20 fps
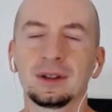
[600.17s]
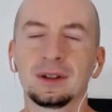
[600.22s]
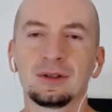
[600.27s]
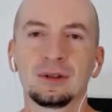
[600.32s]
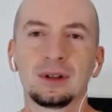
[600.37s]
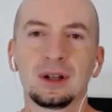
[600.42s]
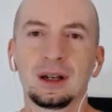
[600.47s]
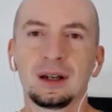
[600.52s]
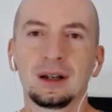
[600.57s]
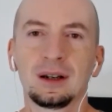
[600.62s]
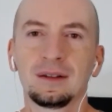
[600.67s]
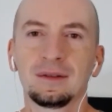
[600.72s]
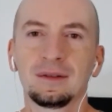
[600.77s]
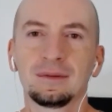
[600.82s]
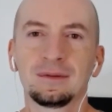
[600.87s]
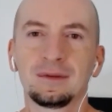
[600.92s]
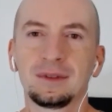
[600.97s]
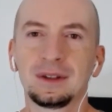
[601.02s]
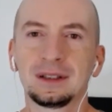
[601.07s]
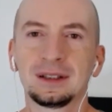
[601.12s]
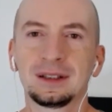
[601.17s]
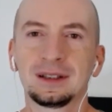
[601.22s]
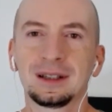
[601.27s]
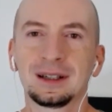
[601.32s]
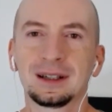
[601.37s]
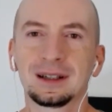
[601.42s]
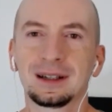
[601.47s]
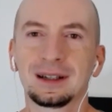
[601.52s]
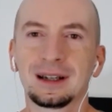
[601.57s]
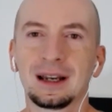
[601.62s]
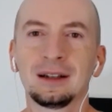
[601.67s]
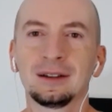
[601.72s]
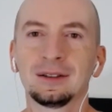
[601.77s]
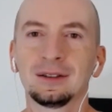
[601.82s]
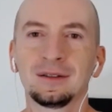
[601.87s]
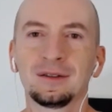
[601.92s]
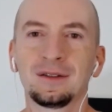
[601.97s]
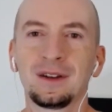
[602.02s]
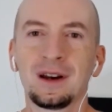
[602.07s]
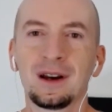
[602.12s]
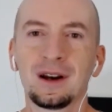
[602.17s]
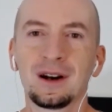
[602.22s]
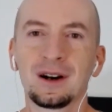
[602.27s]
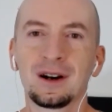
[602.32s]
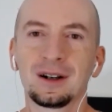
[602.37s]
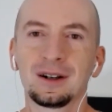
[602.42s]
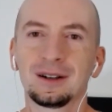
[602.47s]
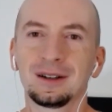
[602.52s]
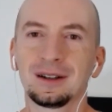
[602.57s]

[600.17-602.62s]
should I visit the Canton Fair